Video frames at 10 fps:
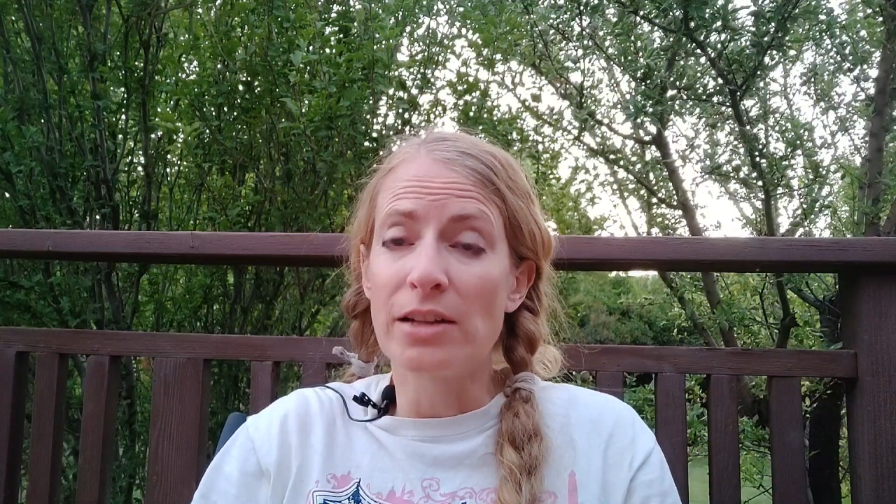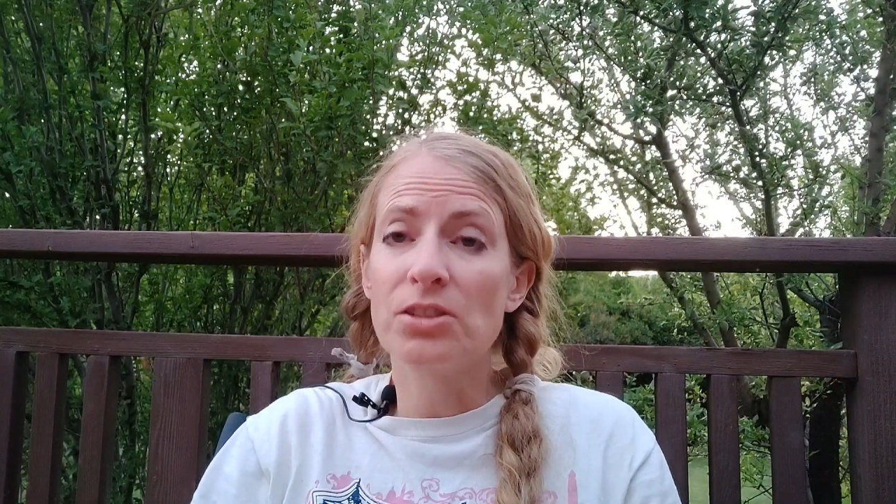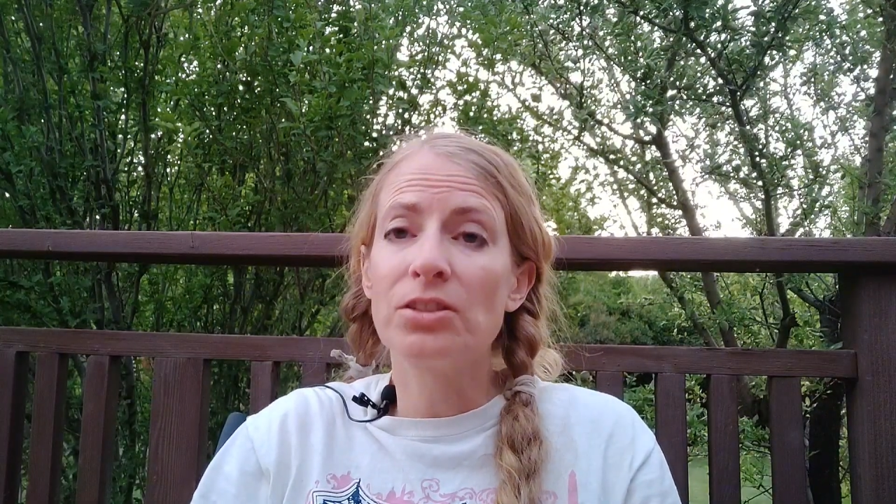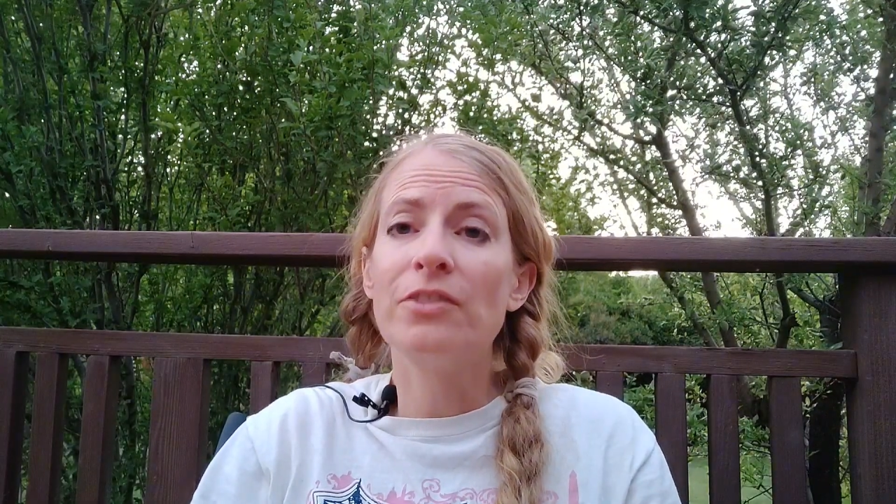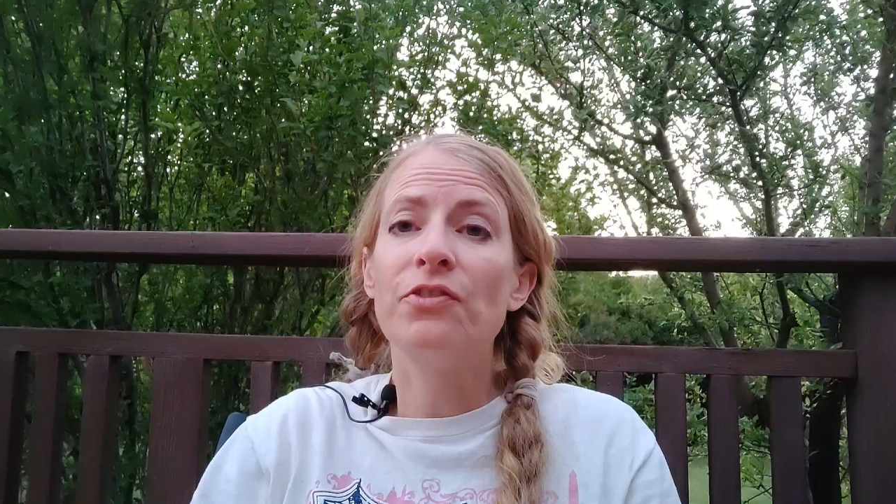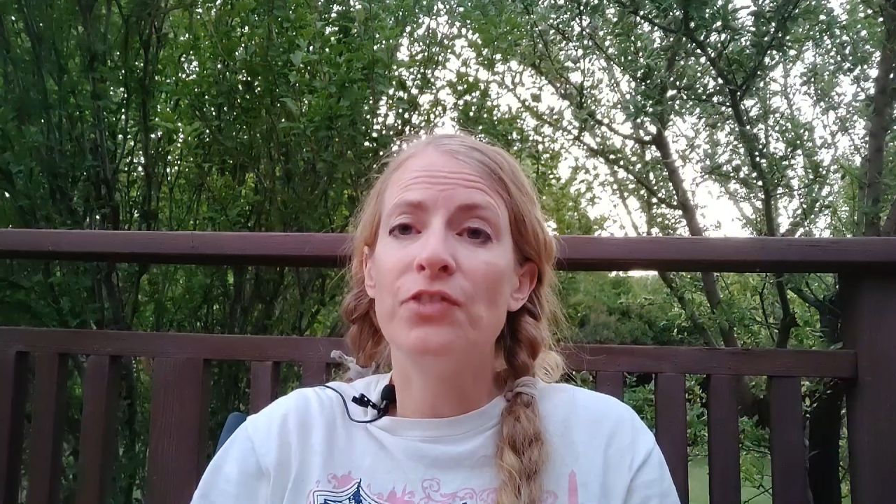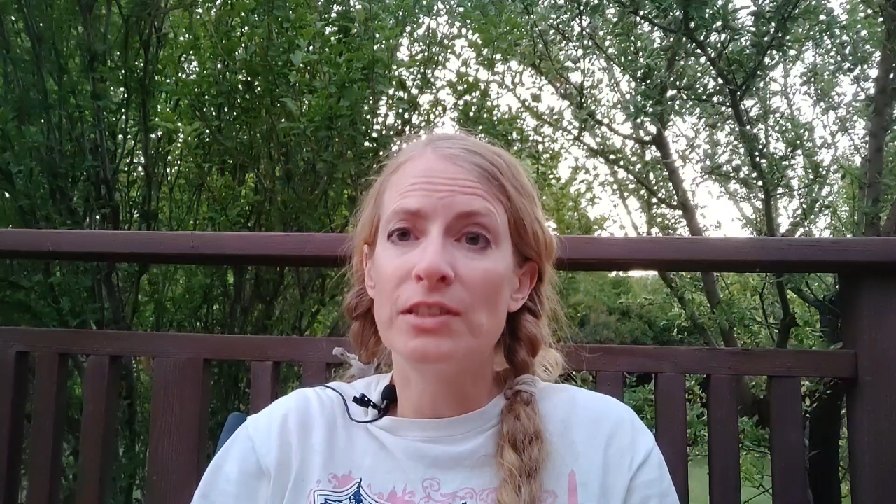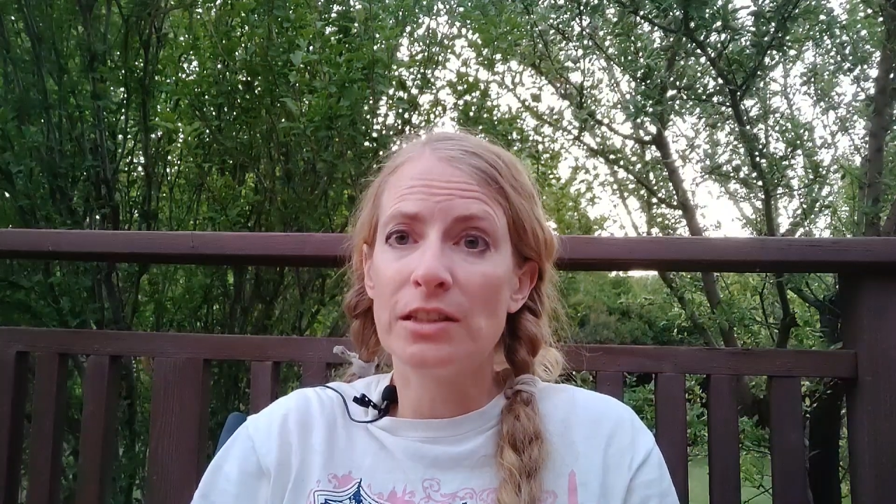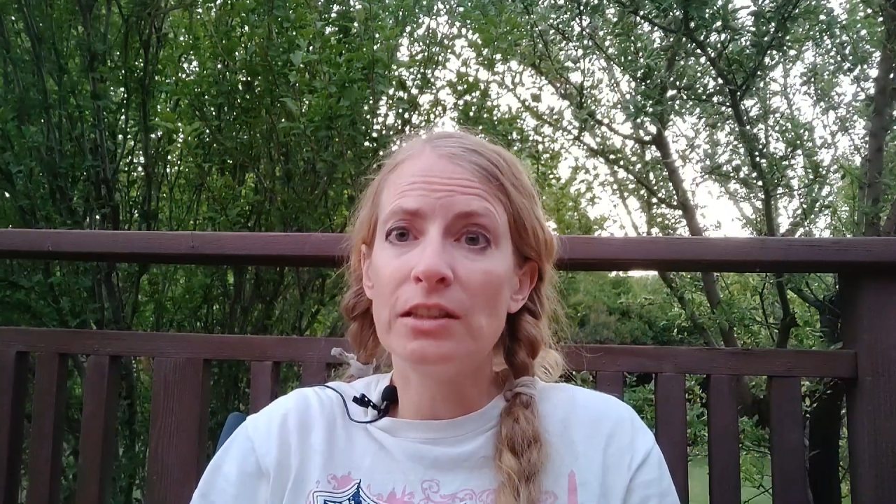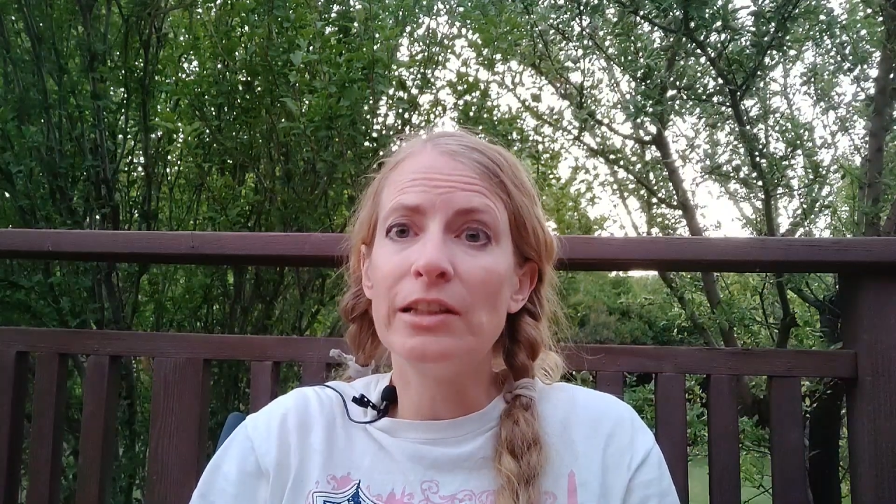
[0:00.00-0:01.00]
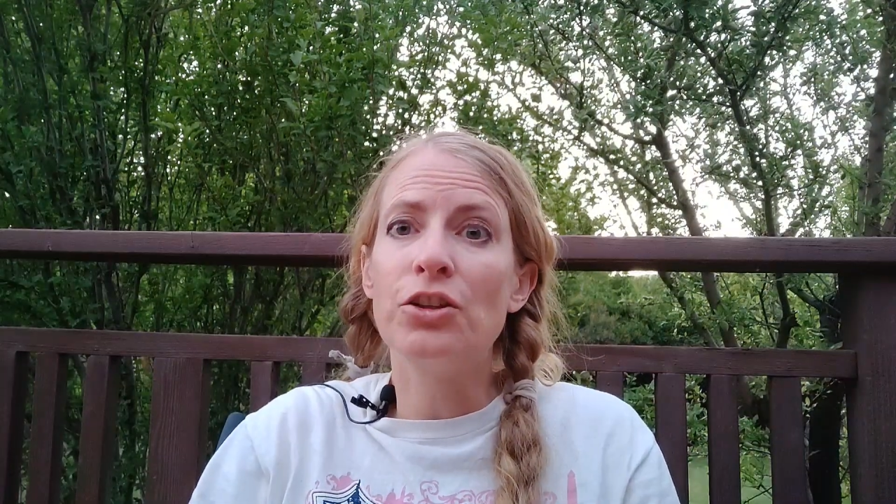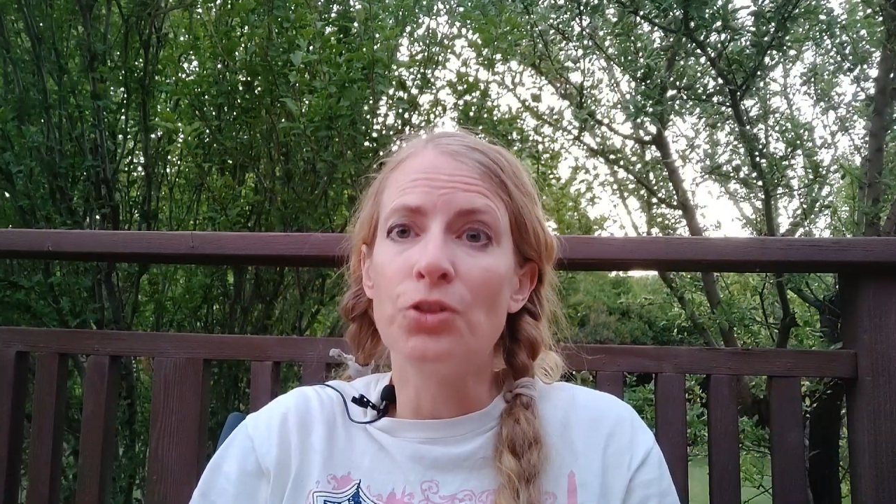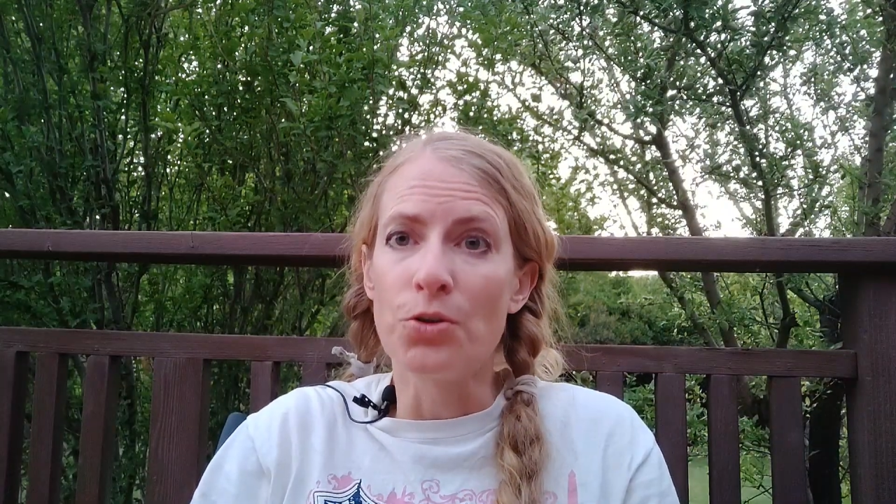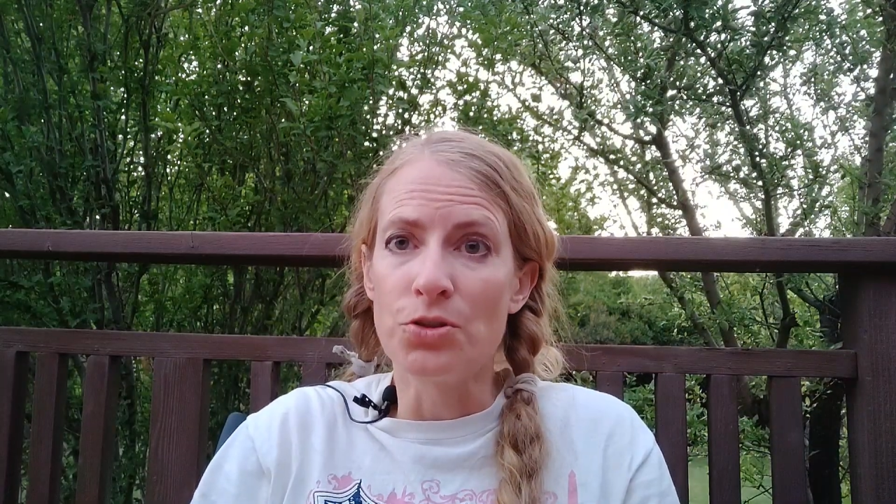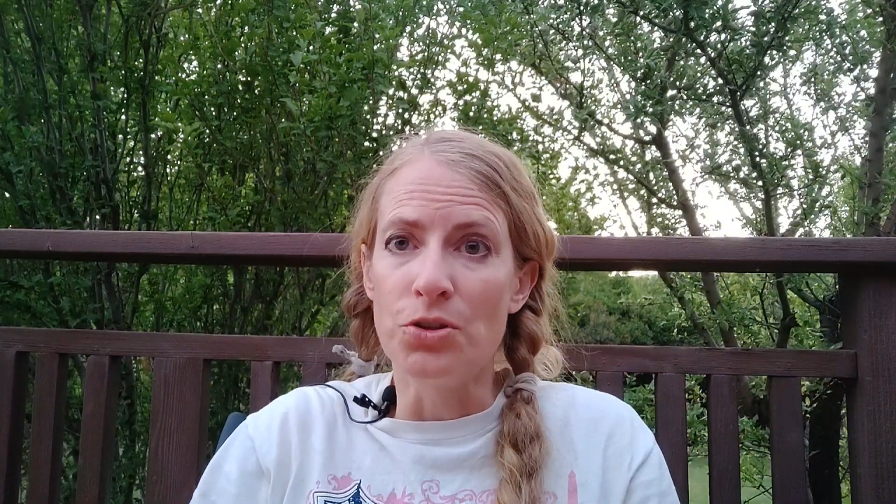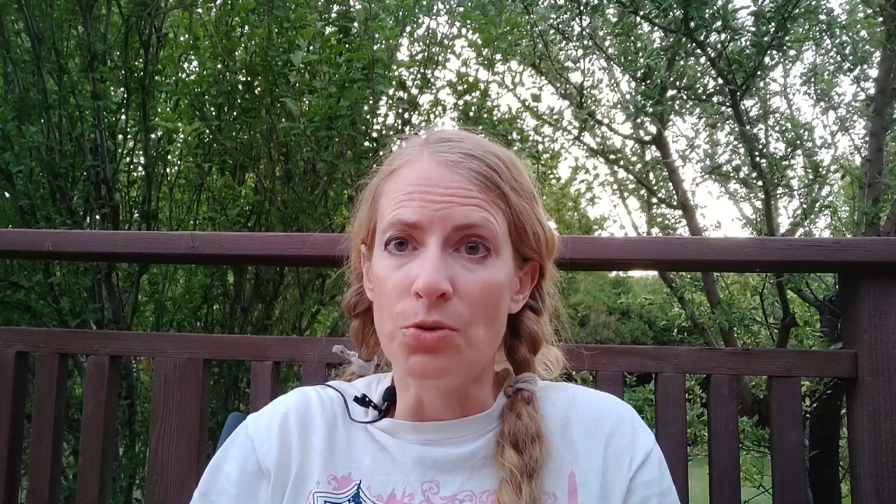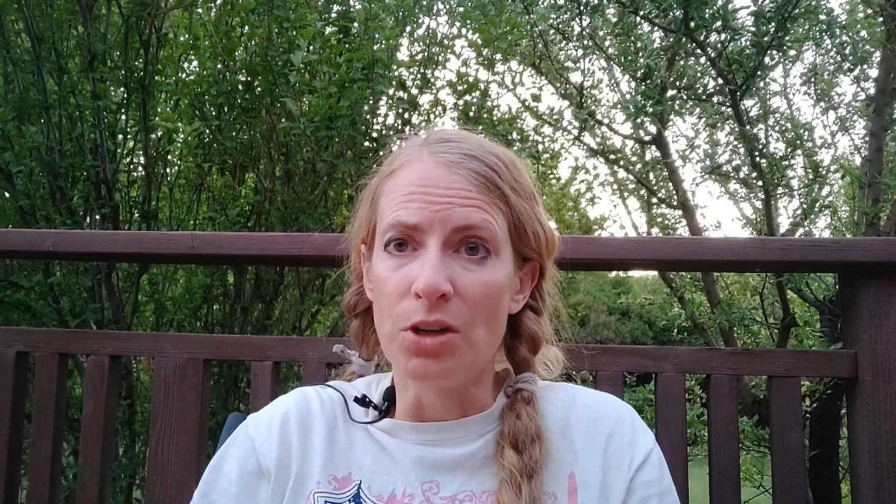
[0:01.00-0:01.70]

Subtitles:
actually physically go to,